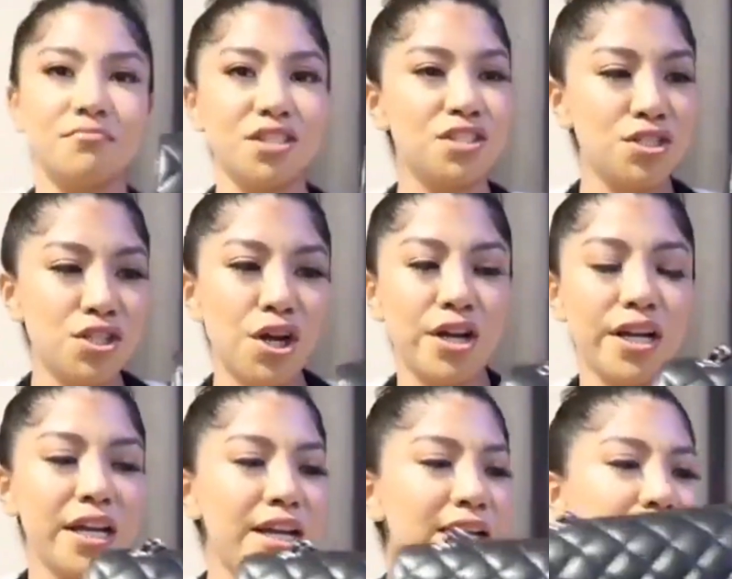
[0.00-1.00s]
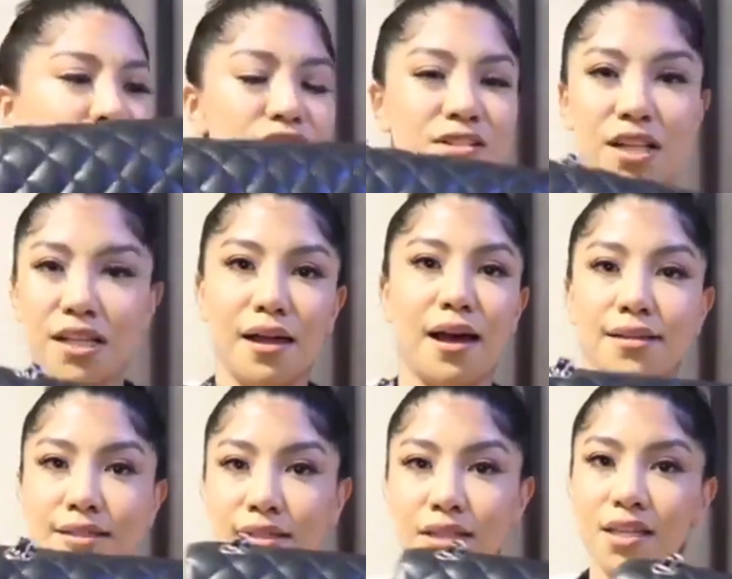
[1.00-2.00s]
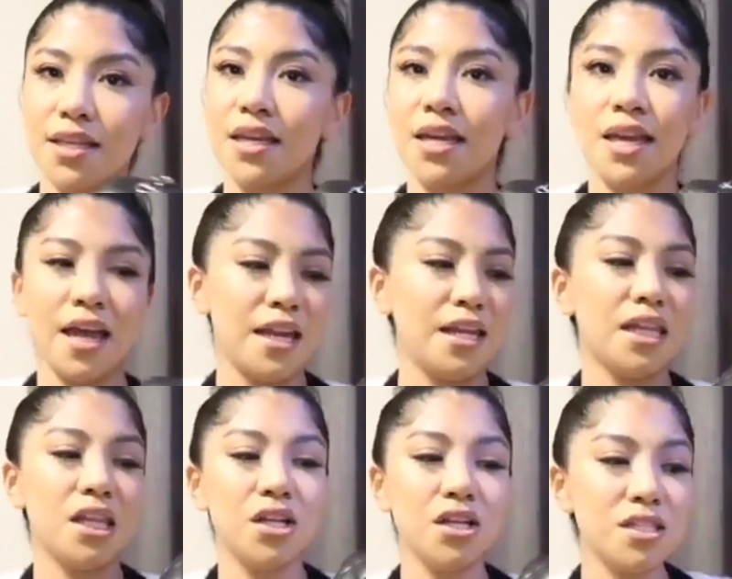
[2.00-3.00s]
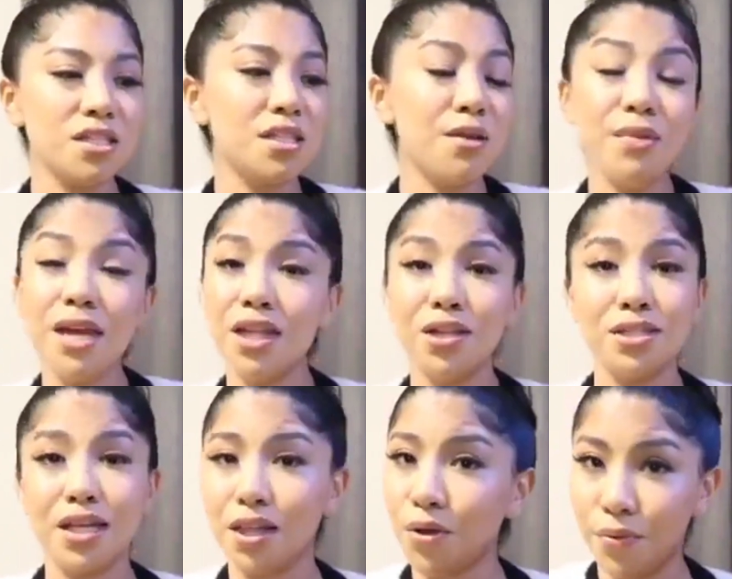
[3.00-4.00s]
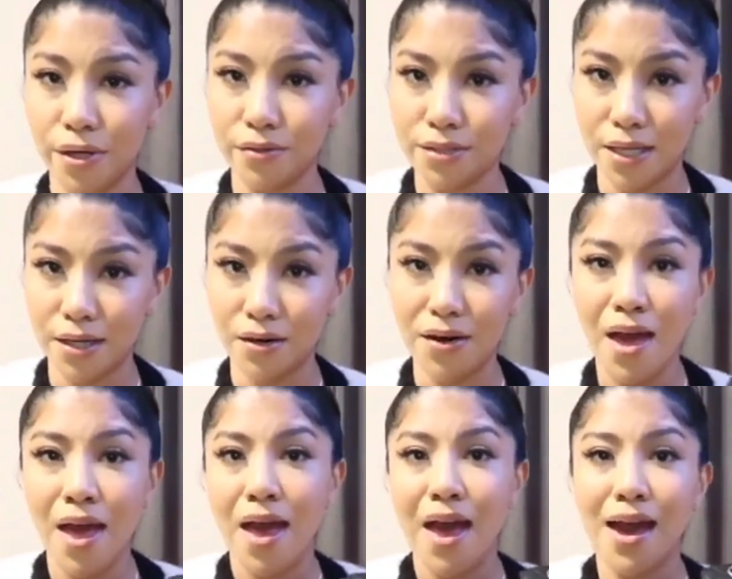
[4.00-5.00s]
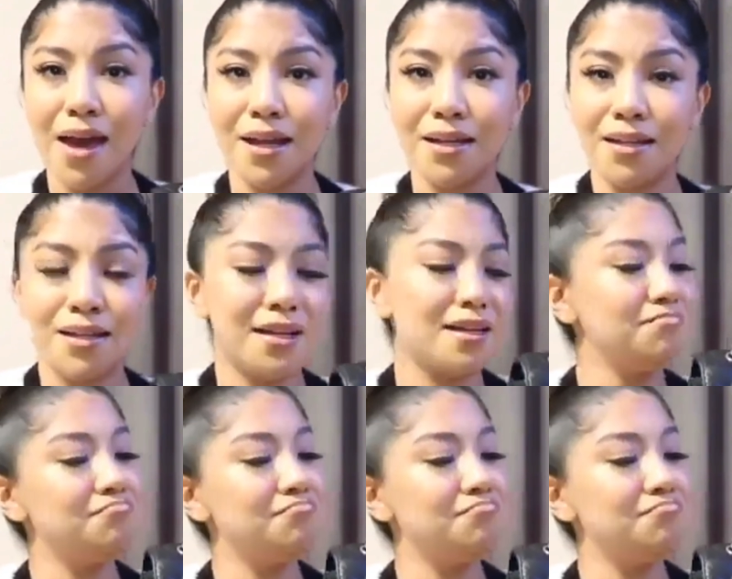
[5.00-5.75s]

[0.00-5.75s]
sturdy and it's just classy looking, and it looks, to me, it looks like the real deal. And